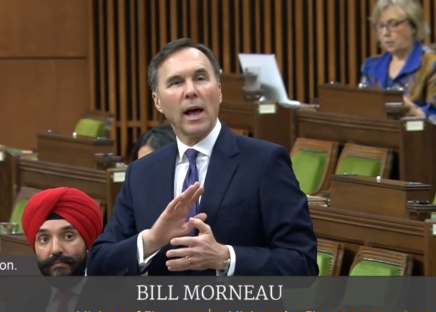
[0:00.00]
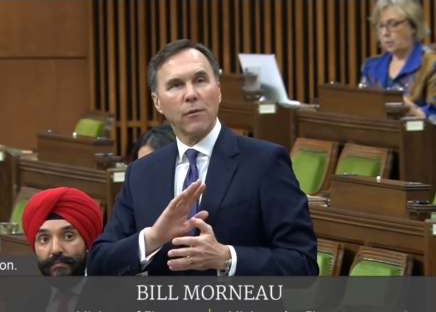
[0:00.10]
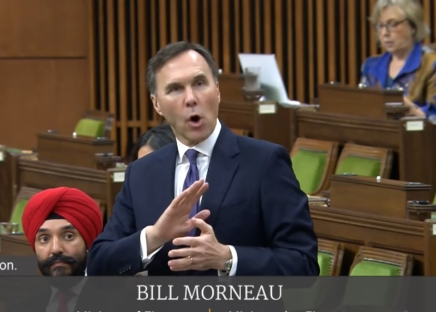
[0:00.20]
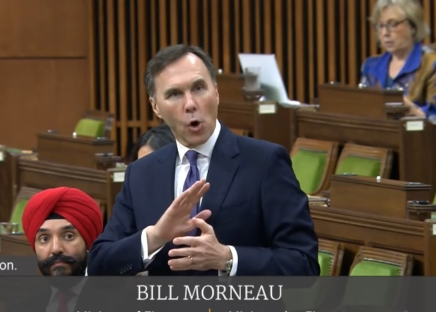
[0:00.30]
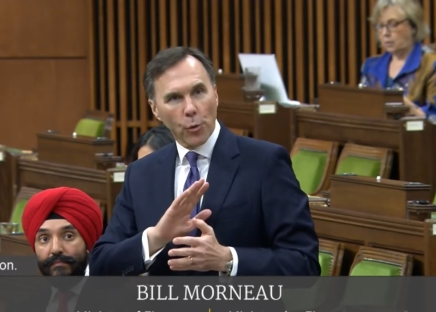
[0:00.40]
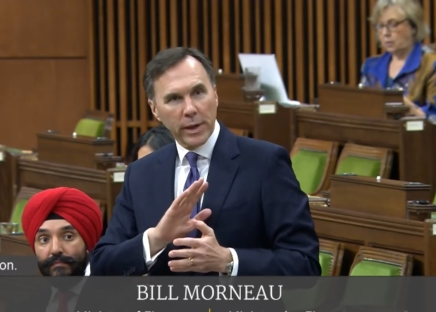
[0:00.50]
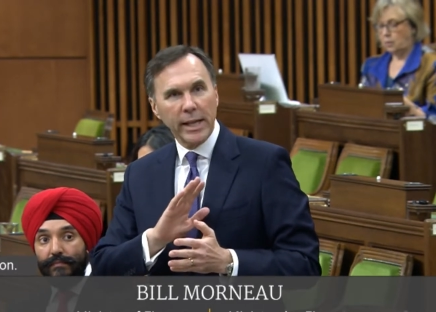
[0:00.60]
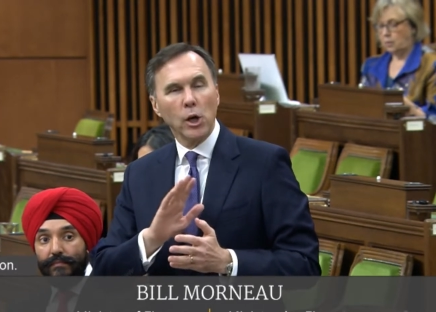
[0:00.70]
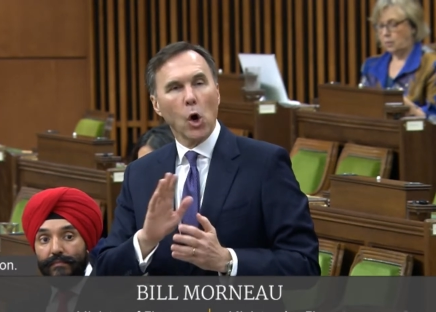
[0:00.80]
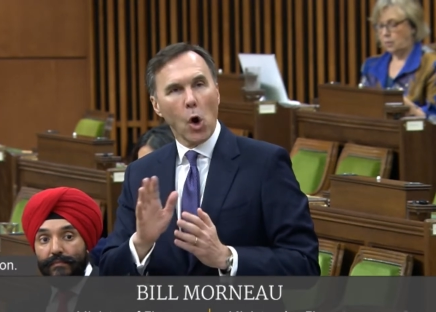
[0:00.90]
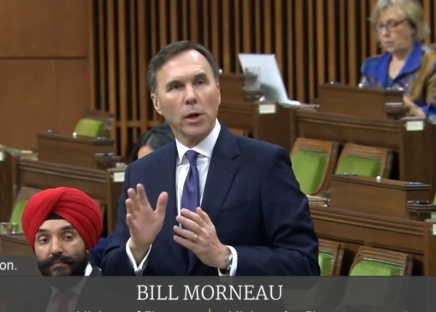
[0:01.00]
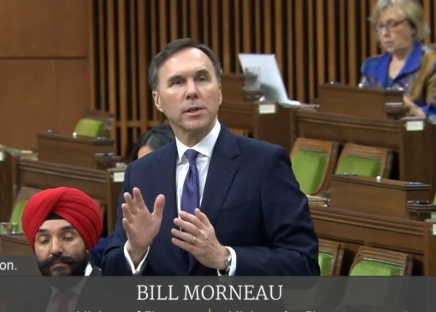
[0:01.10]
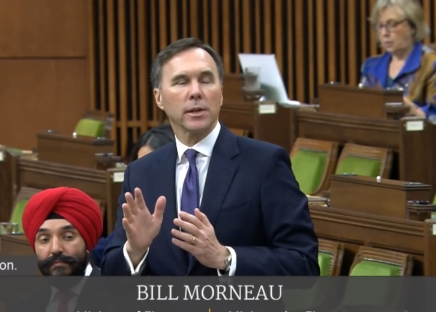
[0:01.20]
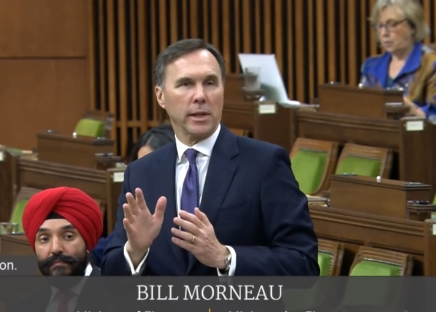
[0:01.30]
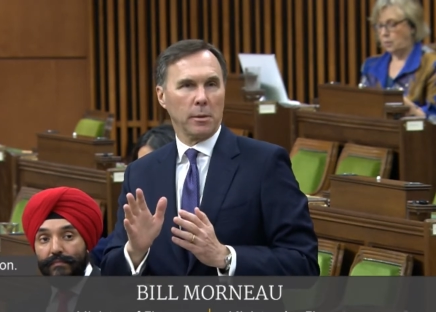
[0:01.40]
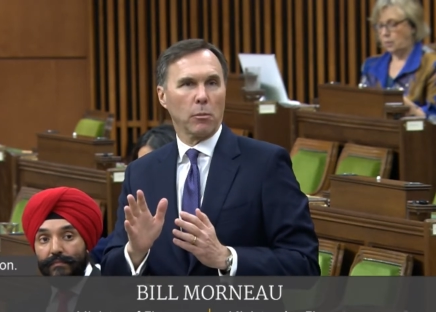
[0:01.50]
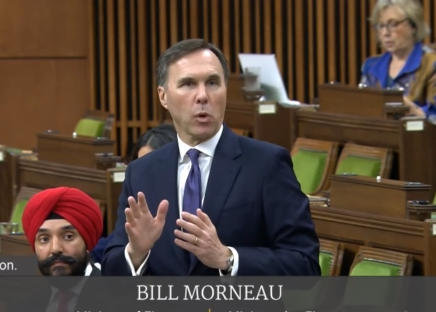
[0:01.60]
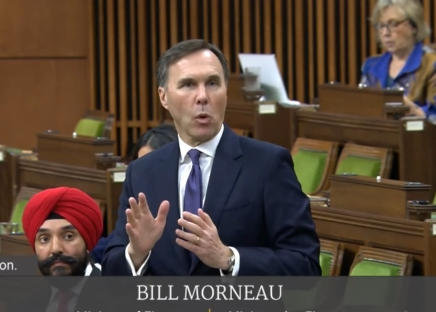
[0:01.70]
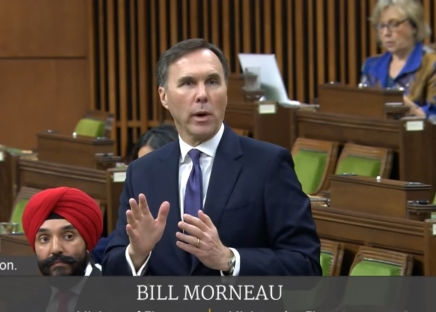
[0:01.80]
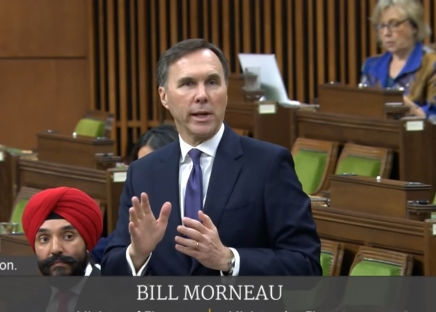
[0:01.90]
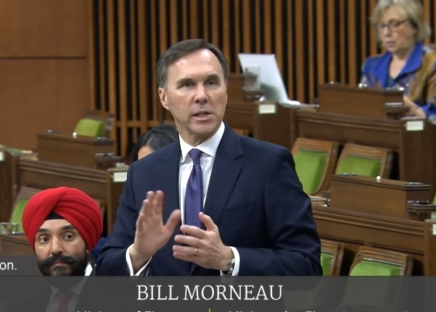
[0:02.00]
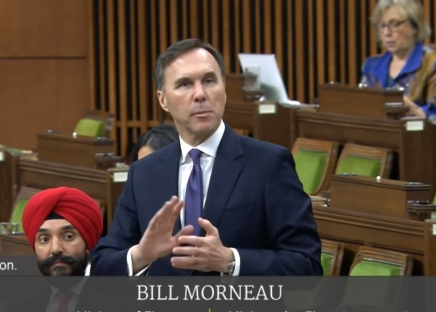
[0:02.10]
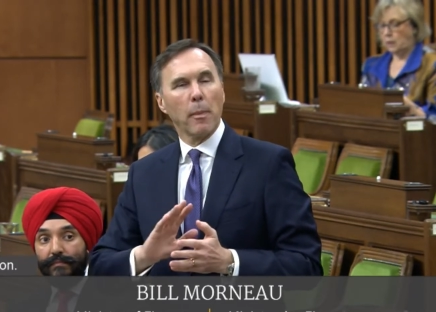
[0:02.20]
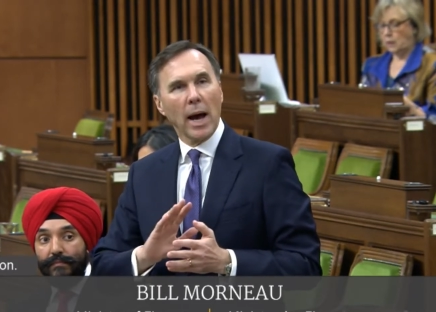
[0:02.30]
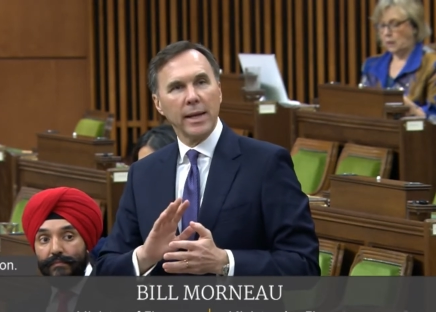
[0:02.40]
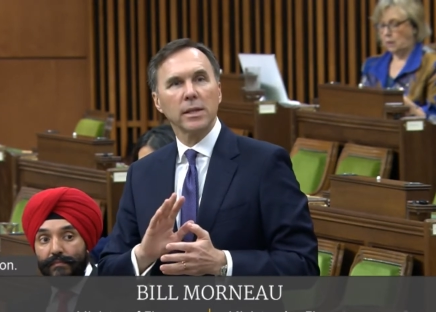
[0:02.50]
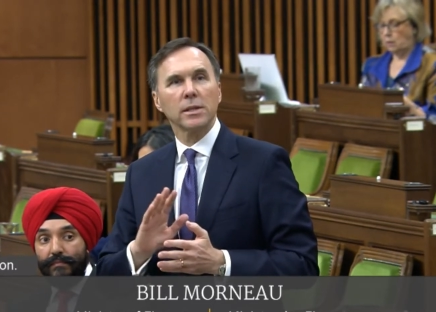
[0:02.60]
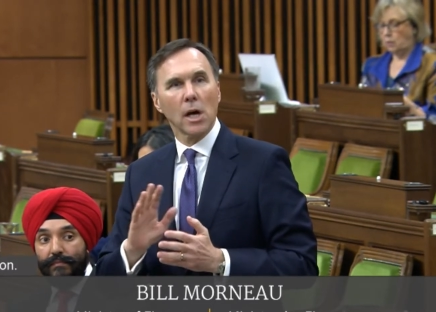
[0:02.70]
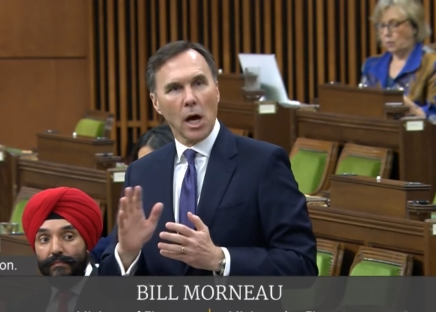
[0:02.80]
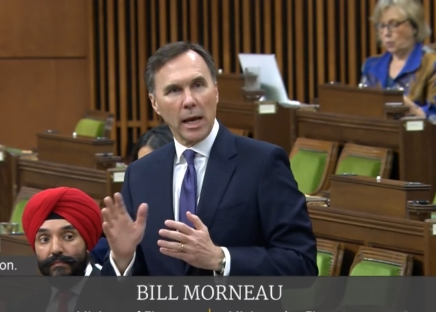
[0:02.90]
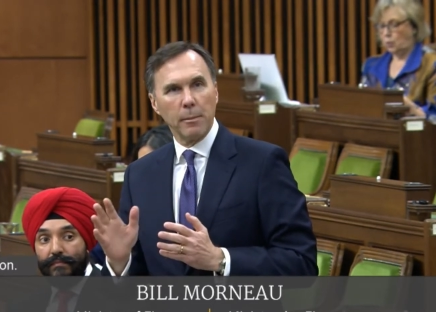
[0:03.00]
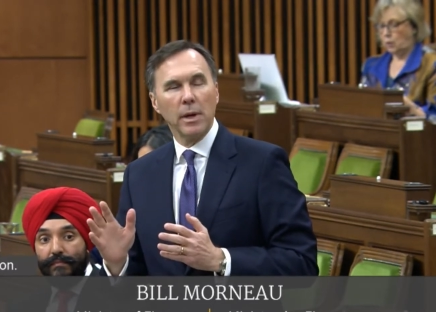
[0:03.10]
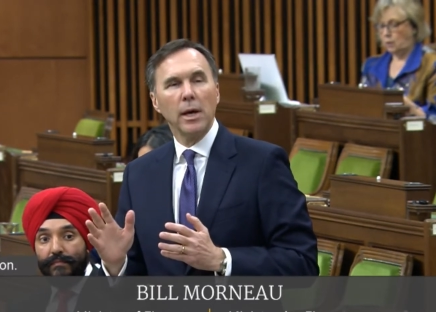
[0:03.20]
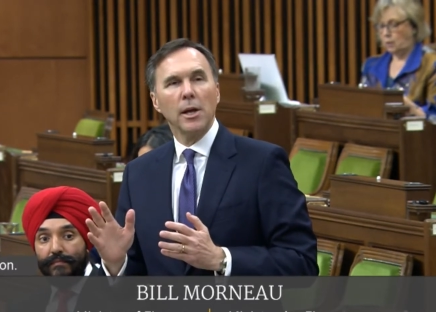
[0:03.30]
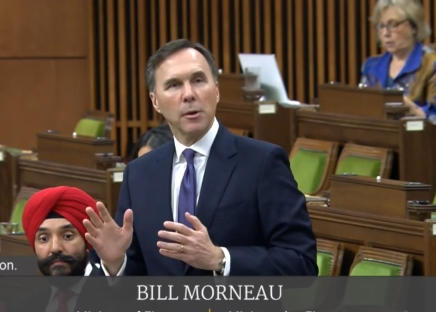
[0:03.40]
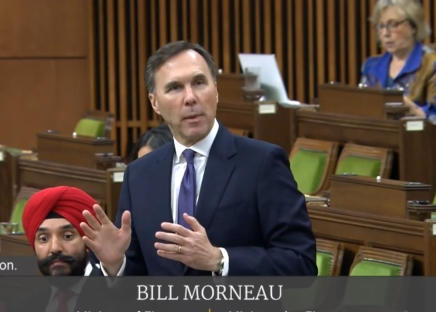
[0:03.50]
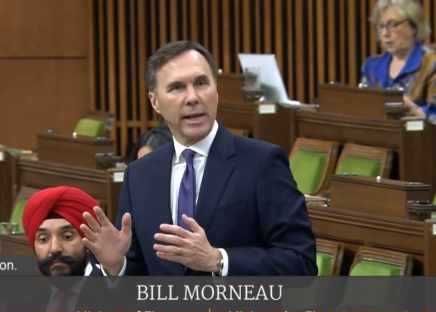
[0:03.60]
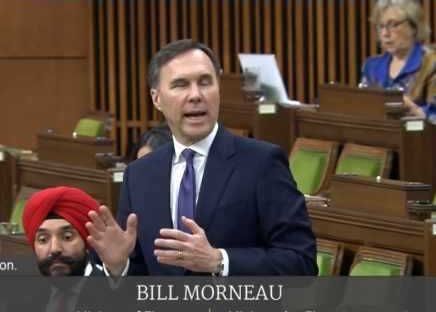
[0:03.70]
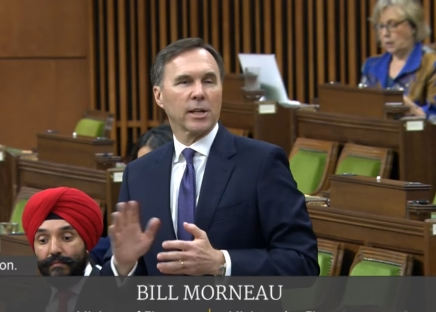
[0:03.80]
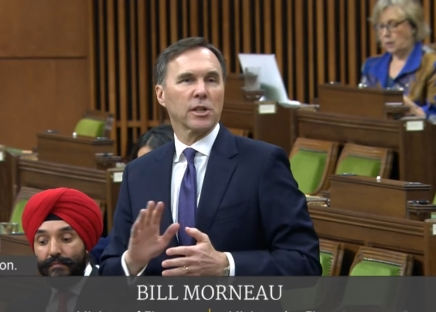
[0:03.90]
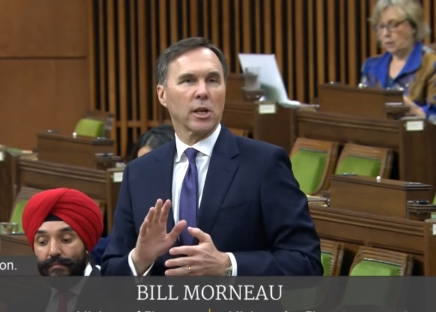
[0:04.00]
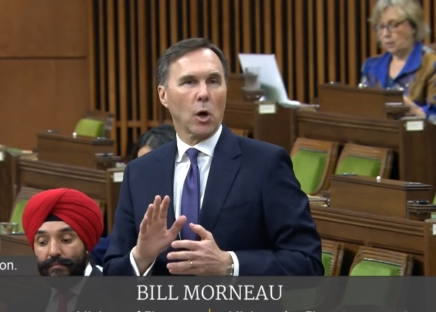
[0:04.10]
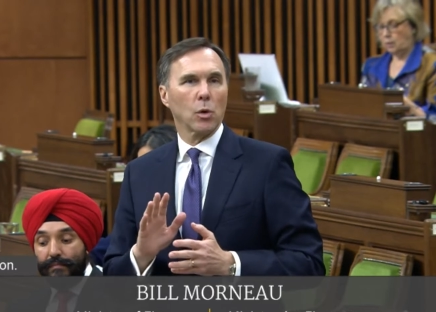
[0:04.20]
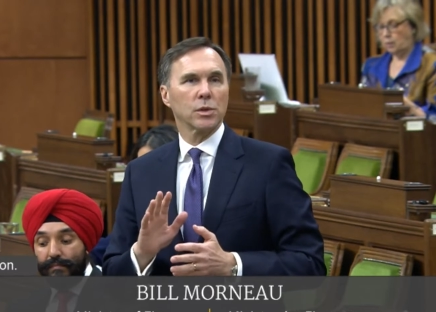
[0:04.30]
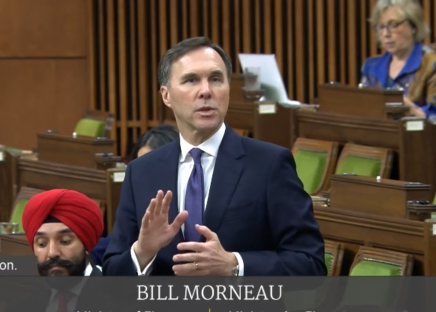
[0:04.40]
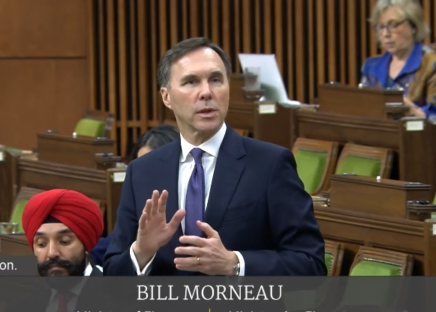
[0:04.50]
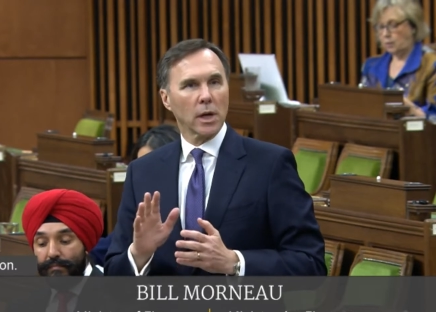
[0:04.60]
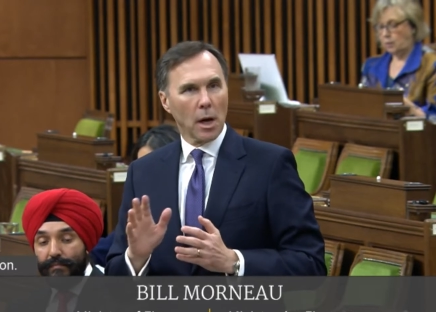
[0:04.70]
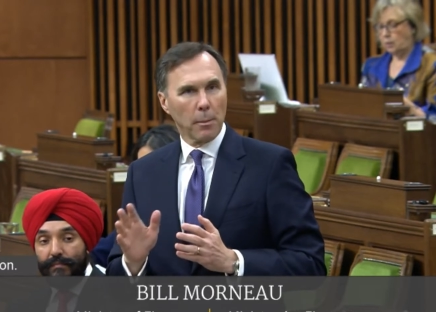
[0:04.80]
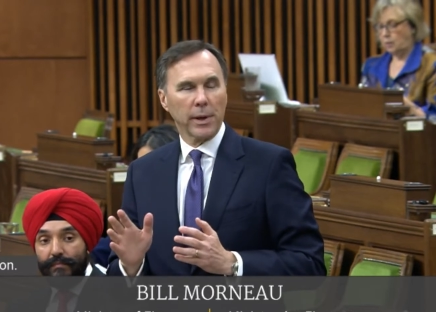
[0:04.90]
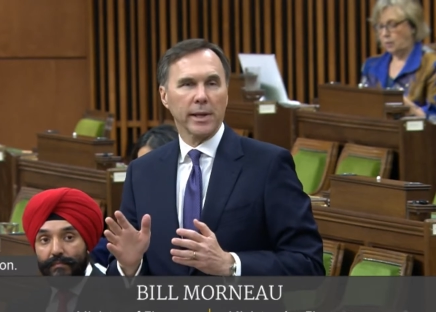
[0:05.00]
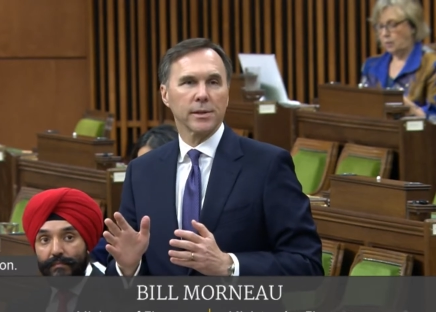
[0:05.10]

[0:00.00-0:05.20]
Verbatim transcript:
Speaker 1: have already gone to the employees by the time the money actually goes to the company.